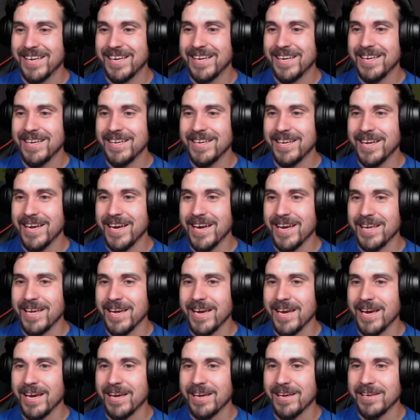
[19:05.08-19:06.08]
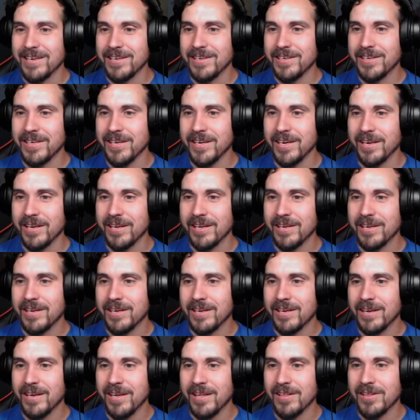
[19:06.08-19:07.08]
Yeah, yeah, he did.
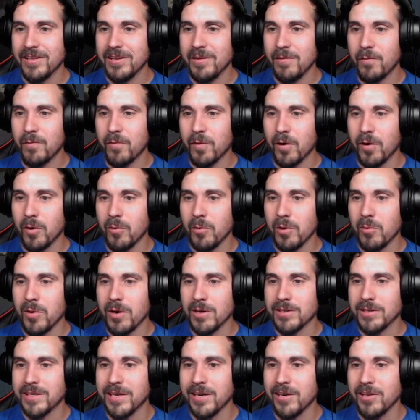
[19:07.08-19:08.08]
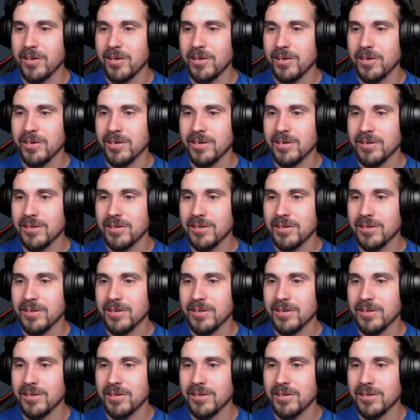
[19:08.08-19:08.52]
Did he fart when he walked out of here?